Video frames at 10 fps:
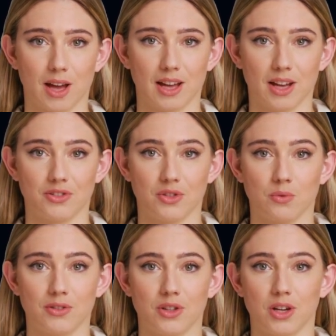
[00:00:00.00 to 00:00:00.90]
I
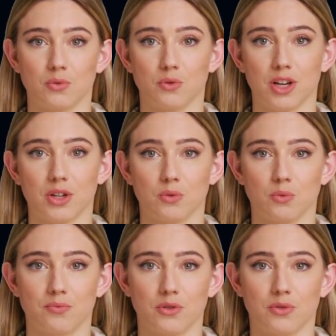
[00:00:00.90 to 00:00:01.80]
also conduct regular
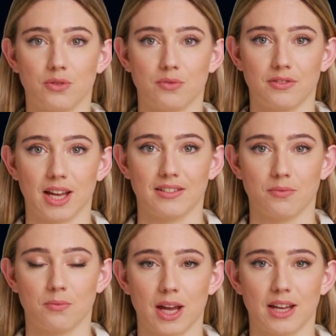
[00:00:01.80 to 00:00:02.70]
reviews of the
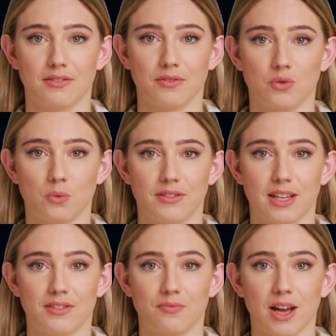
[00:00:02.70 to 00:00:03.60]
test plan to
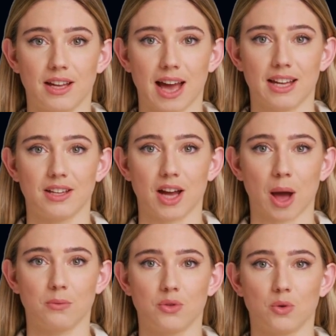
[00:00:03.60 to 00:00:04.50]
identify any
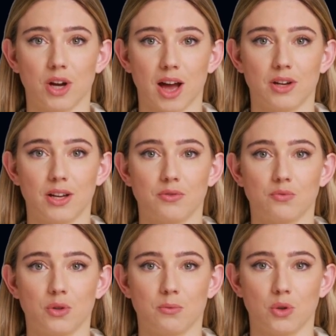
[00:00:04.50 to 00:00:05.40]
gaps or areas
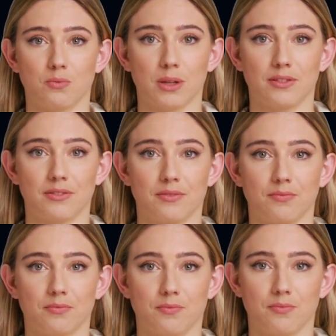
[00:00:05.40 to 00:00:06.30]
for improvement.
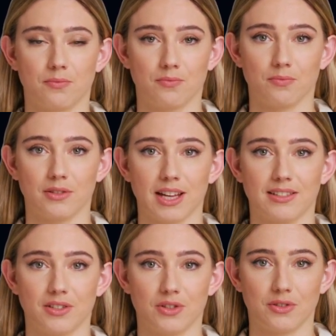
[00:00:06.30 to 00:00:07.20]

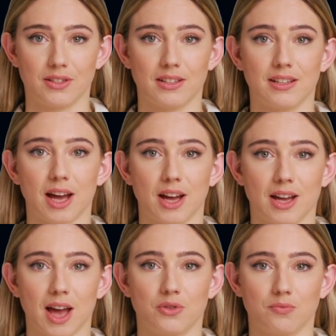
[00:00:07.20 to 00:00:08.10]
Additionally, I
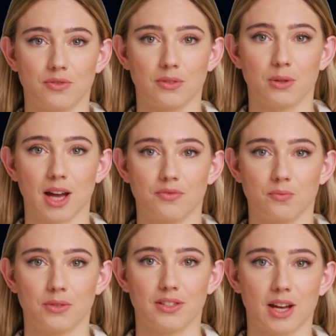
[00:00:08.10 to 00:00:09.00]
gather feedback
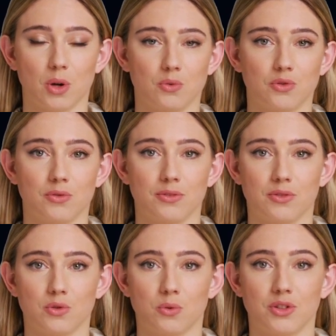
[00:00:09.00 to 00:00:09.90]
from
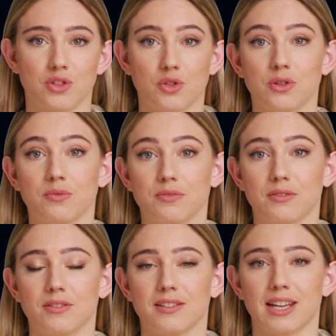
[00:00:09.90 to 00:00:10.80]
stakeholders to ensure
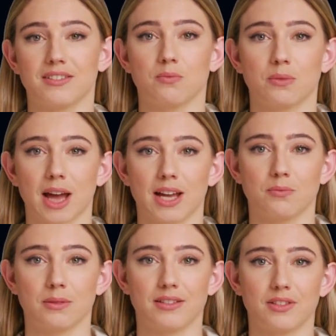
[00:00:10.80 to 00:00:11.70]
that the test
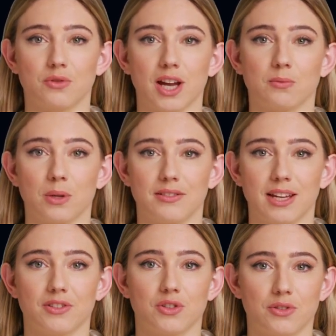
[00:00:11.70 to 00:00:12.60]
plan meets their
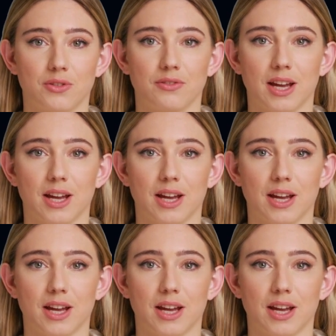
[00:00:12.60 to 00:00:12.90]
expectations